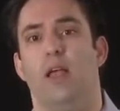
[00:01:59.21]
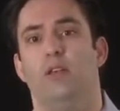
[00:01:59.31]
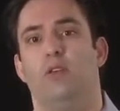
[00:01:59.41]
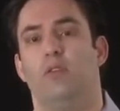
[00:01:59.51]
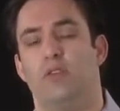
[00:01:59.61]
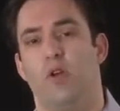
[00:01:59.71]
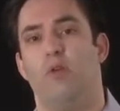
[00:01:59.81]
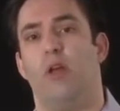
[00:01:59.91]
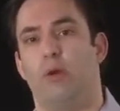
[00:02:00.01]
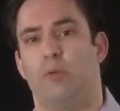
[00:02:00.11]
so if there's no
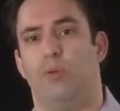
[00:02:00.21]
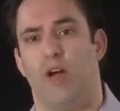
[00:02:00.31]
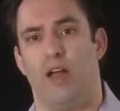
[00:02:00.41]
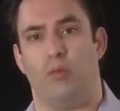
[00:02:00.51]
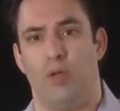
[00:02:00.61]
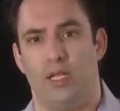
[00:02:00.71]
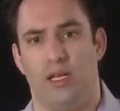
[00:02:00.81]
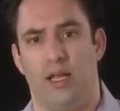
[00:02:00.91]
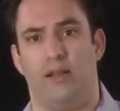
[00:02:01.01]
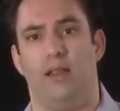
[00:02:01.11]
network provider, we can
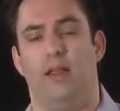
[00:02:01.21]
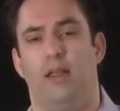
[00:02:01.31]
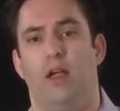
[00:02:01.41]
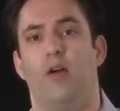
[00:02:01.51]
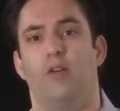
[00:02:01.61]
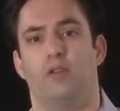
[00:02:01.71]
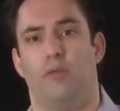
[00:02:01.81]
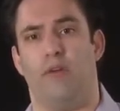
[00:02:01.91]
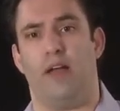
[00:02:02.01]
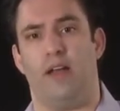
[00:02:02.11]
get the carrier to
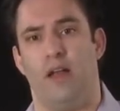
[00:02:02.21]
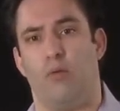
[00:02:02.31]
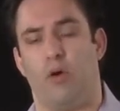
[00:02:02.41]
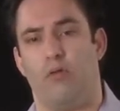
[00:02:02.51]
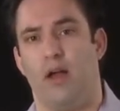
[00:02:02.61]
provide a network